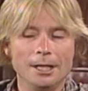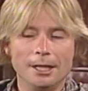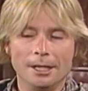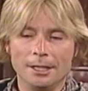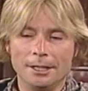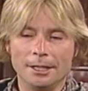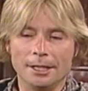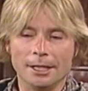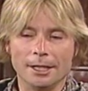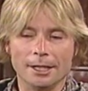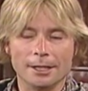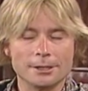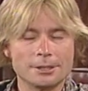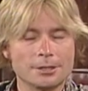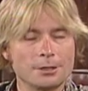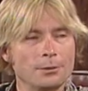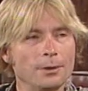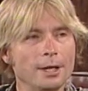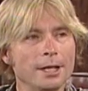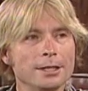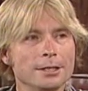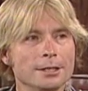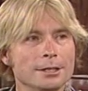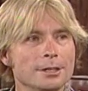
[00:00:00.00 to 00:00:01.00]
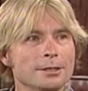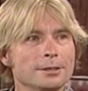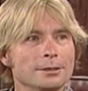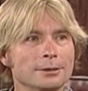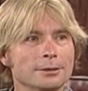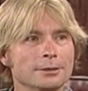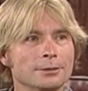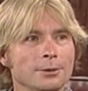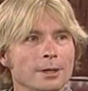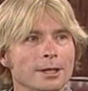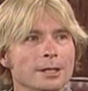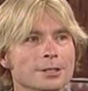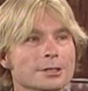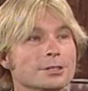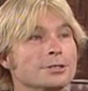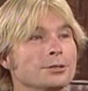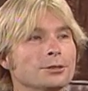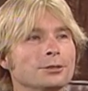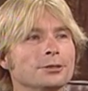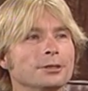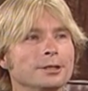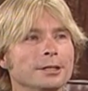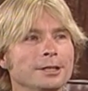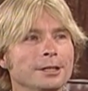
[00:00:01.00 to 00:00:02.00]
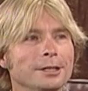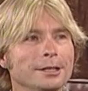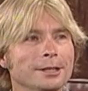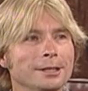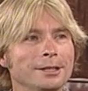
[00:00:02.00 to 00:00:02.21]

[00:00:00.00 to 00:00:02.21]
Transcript: Yeah, it's quite a story.